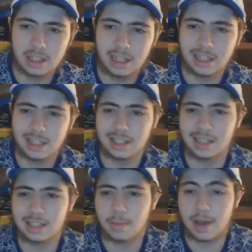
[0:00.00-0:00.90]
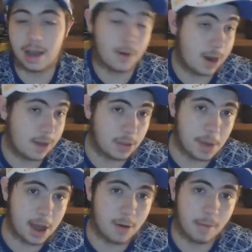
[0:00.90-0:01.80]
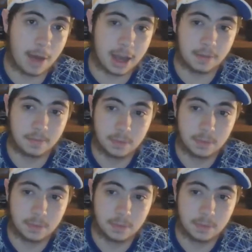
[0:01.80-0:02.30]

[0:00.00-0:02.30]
TJC has the power. I have the power, mate.